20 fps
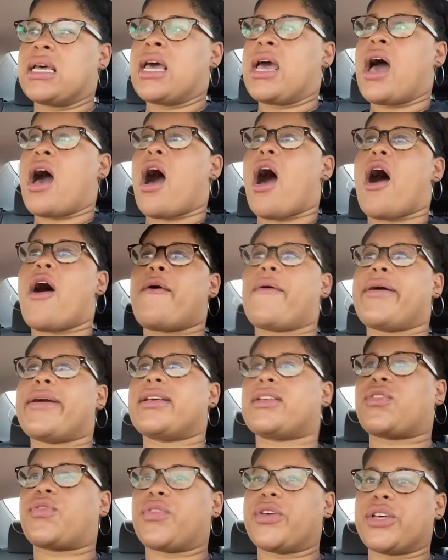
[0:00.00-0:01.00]

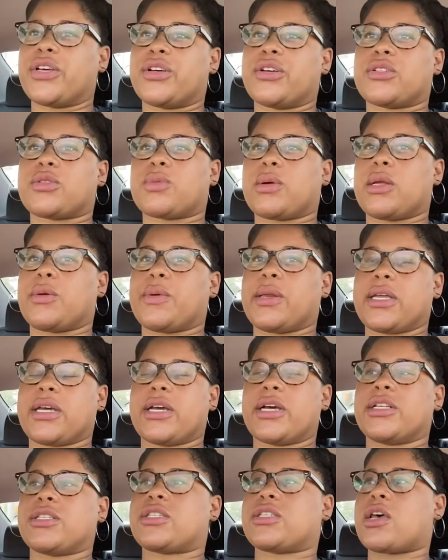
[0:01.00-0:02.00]
always feels really really
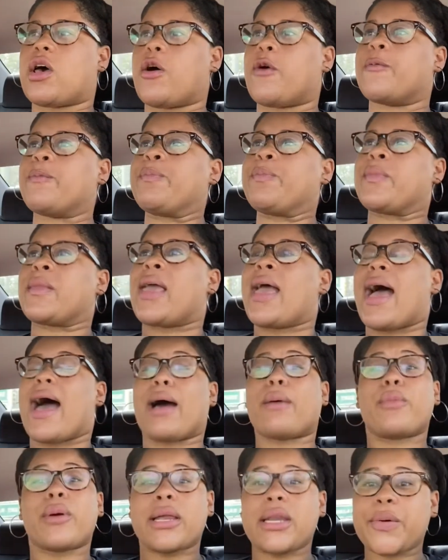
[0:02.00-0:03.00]
good so
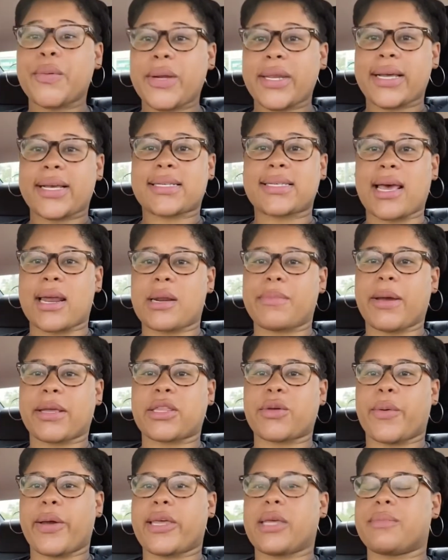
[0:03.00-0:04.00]
i'm really really excited about
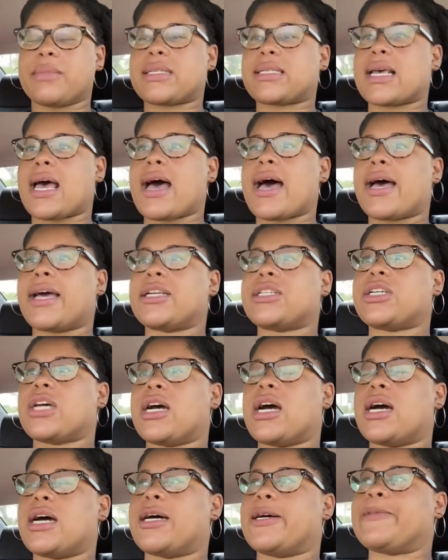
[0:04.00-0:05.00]
the reiki massage
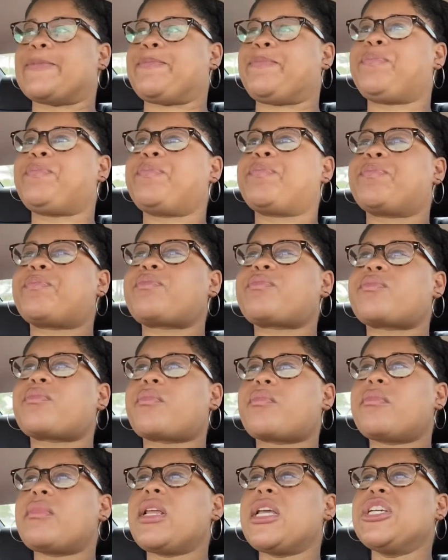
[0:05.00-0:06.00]
um,
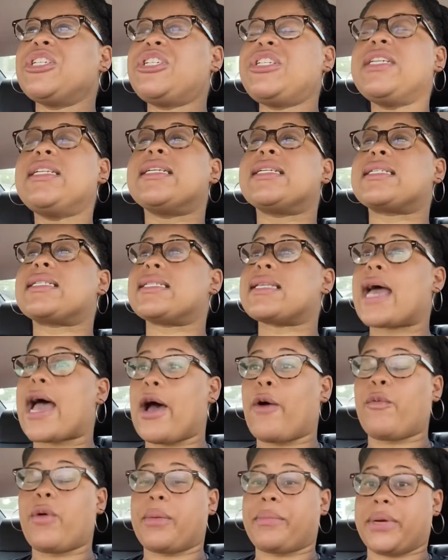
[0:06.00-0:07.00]
she does
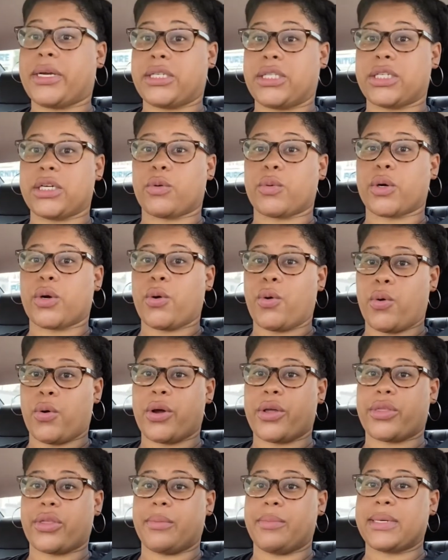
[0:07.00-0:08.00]
not want me to
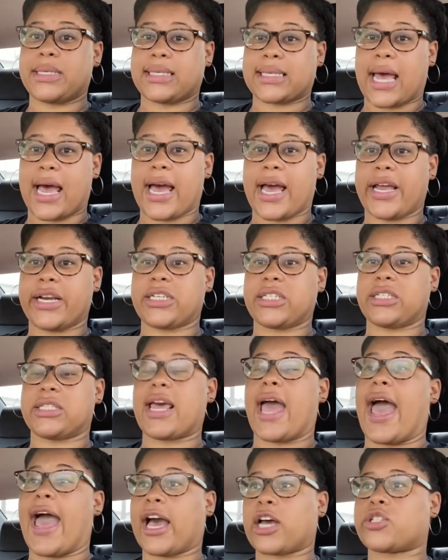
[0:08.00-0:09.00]
record the massage,
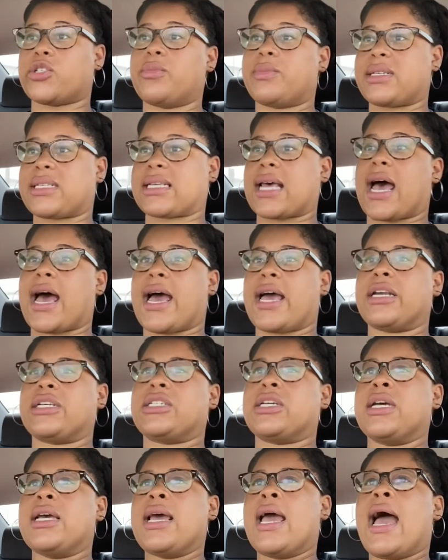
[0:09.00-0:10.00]
the actual massage.
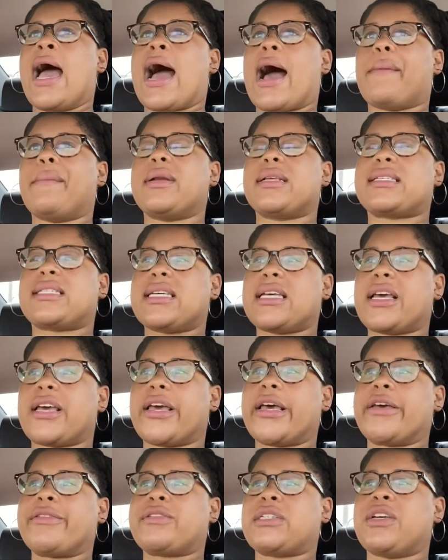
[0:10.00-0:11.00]
I'm gonna see
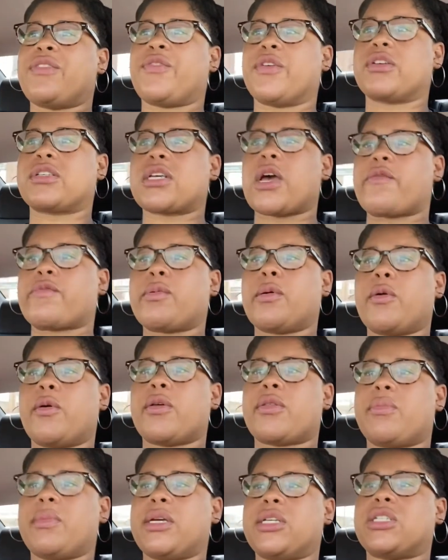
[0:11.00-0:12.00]
if she feels comfortable
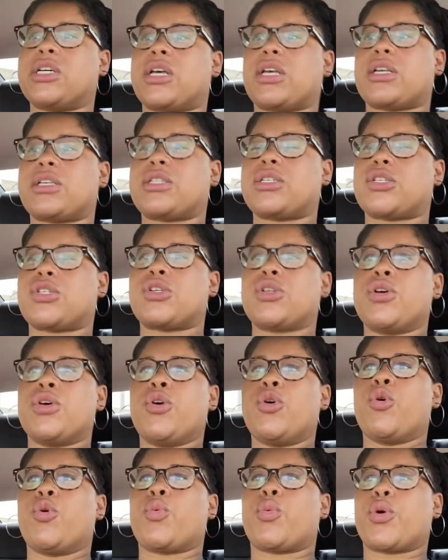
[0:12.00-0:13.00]
with me just
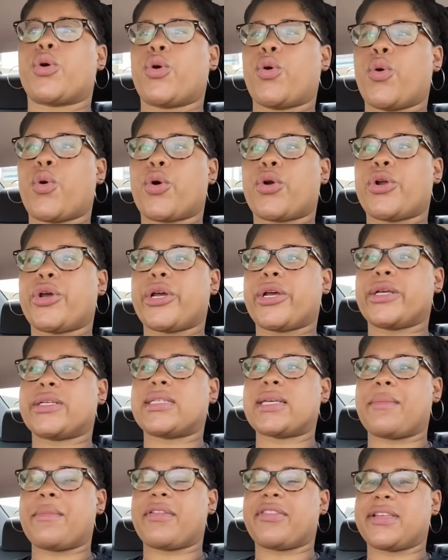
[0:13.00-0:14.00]
recording
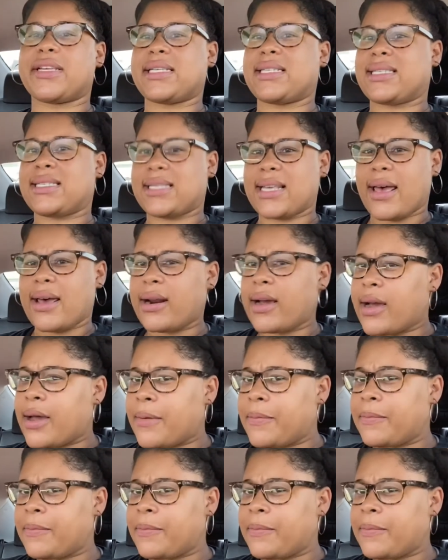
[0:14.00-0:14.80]
some of the setup.